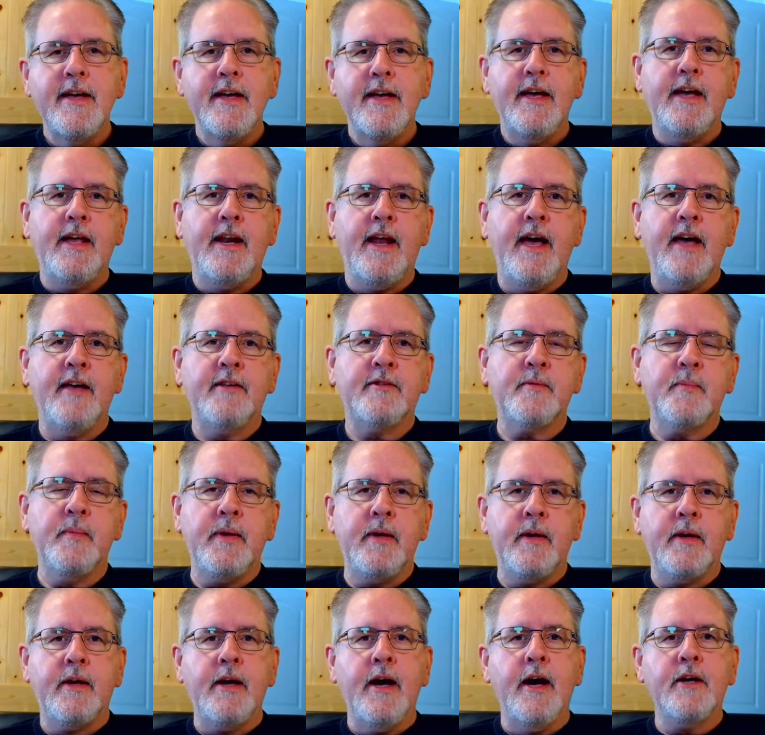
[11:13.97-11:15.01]
and ask
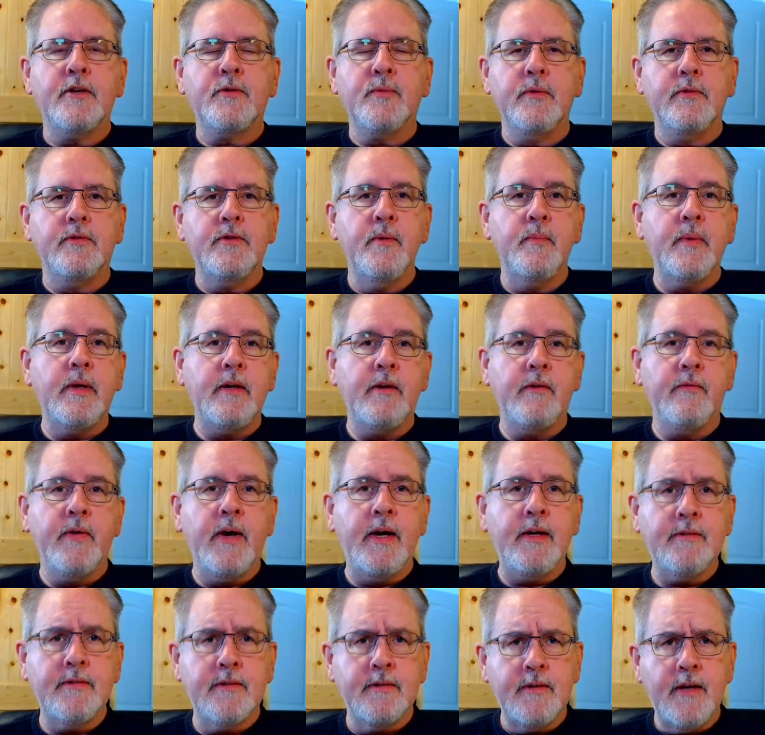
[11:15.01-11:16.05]
me, gosh, with so many
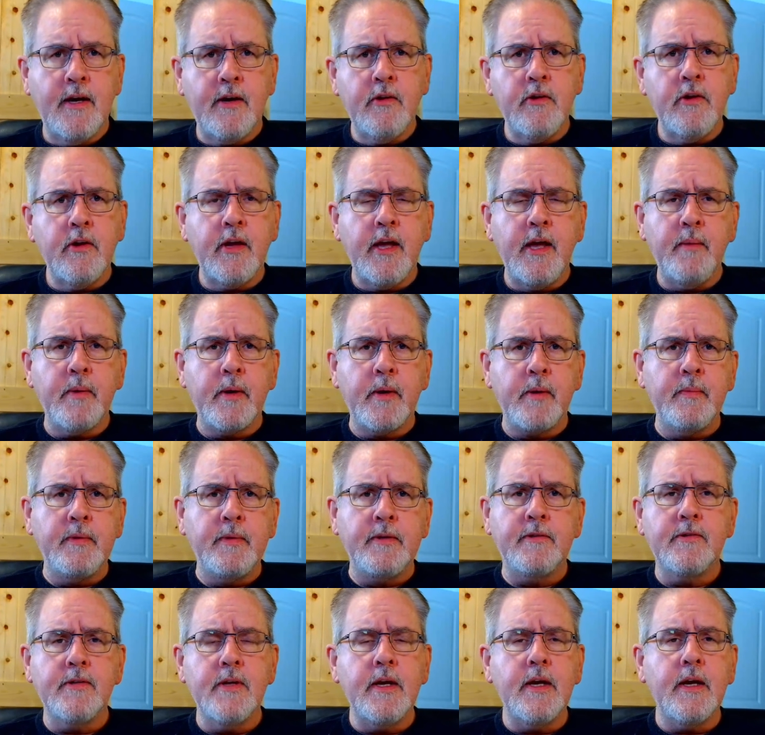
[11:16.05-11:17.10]
devices, how are you keeping them in
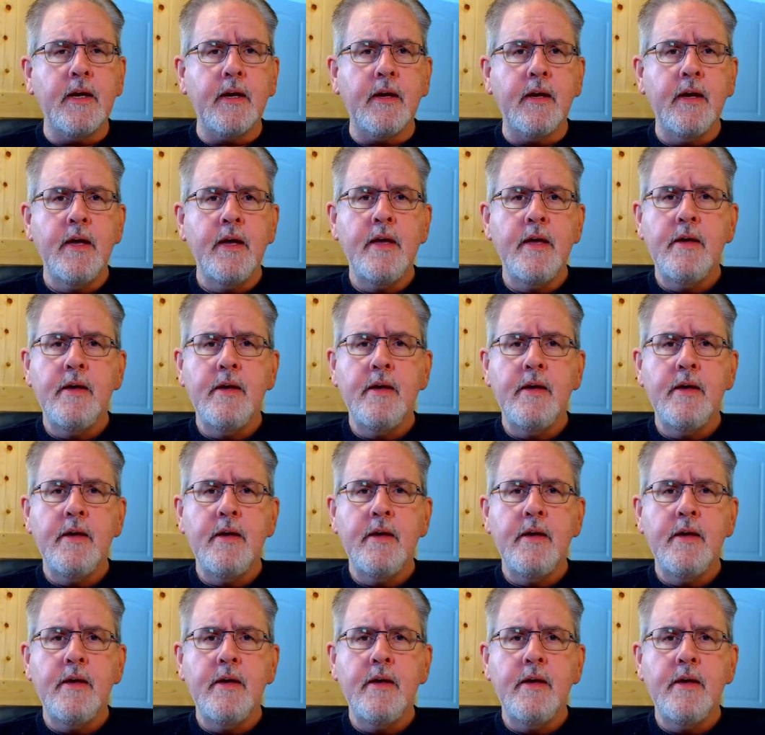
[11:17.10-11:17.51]
sync?